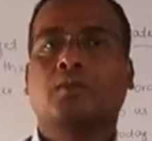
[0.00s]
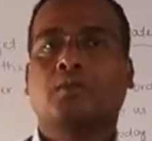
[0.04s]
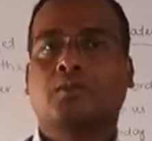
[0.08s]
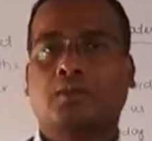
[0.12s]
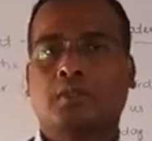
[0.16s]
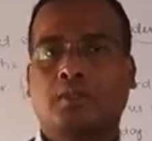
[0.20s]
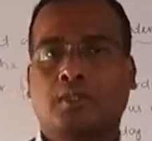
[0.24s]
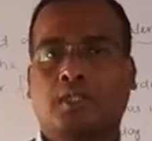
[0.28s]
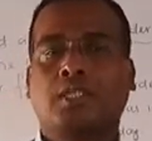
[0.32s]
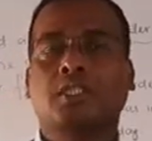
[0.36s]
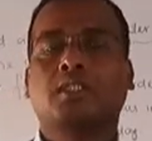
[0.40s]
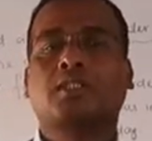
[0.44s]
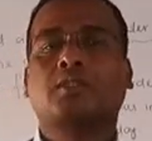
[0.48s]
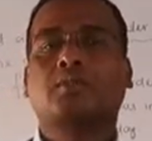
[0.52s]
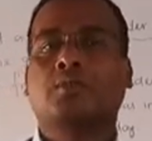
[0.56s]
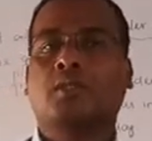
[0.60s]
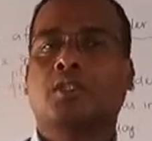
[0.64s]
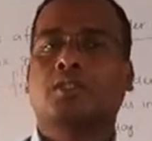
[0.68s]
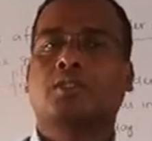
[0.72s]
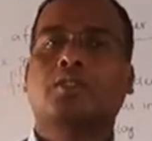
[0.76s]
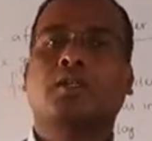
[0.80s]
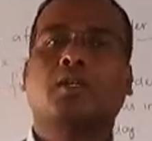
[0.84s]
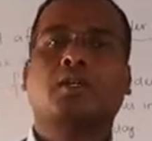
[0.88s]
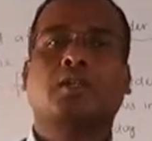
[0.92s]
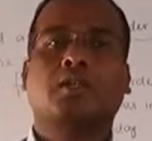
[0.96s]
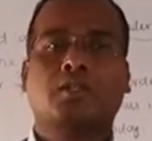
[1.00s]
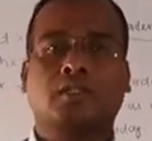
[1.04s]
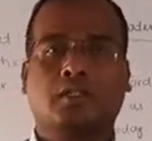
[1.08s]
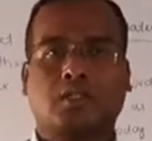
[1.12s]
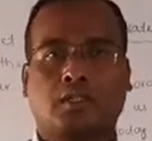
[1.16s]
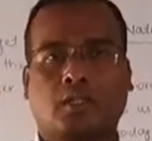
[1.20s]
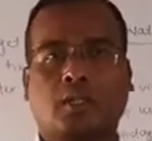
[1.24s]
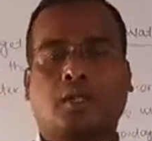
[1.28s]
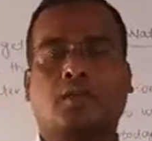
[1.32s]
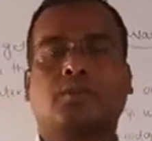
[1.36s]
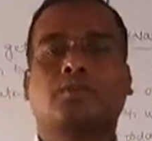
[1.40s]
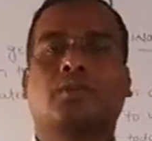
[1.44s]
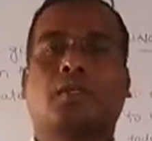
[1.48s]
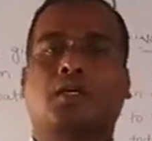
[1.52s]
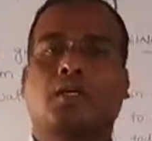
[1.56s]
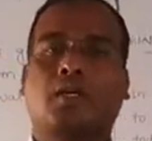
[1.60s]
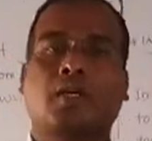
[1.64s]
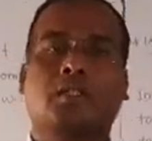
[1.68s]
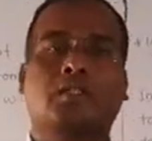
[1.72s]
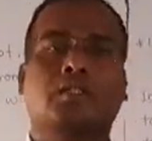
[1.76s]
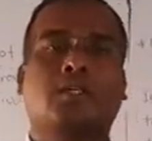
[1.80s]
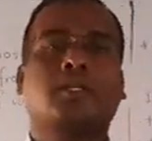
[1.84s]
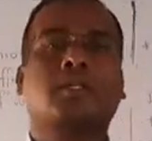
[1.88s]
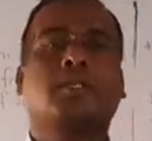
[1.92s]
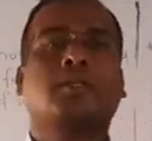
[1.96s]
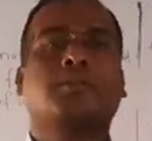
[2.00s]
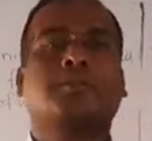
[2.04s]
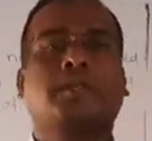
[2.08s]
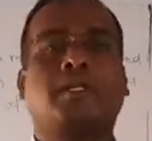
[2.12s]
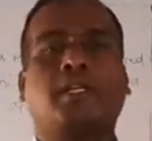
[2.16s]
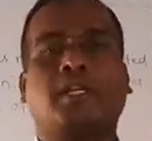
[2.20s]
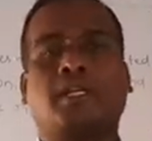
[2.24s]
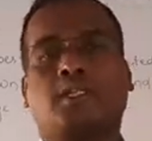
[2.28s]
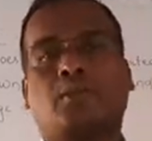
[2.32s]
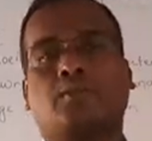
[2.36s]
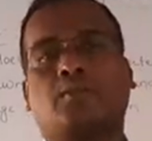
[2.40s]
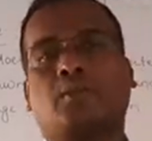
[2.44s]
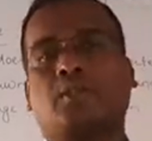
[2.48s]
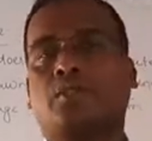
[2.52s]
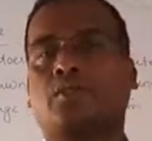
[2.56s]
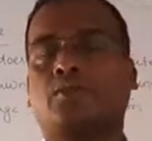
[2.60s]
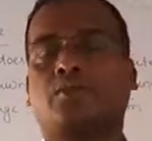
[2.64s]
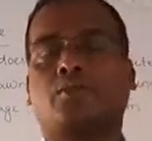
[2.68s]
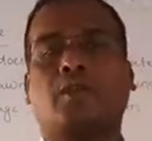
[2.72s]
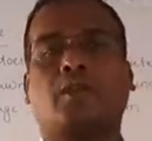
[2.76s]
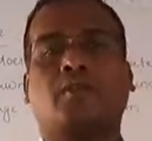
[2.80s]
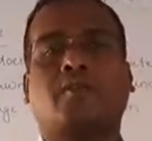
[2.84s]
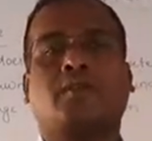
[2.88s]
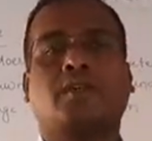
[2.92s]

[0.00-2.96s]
Next month or other remain 8 months we will